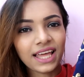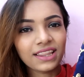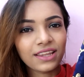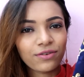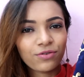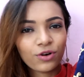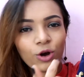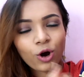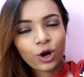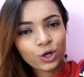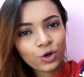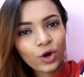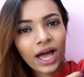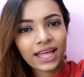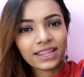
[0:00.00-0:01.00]
and they forgot
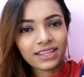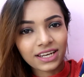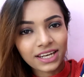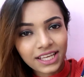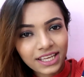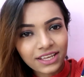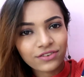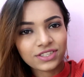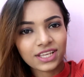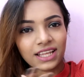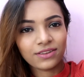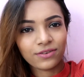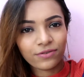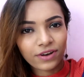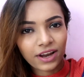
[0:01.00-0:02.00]
to add the leaves
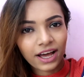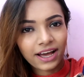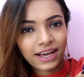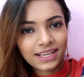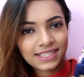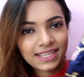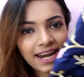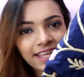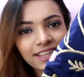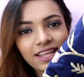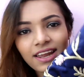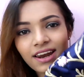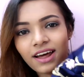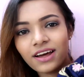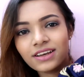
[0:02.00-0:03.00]
and the flowers. Like
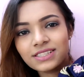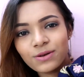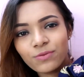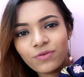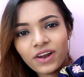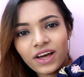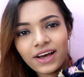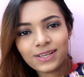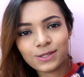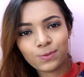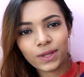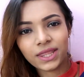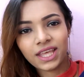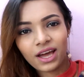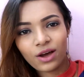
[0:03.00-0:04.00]
there are some flowers
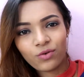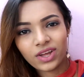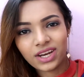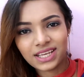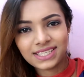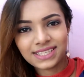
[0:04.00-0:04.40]
but they are very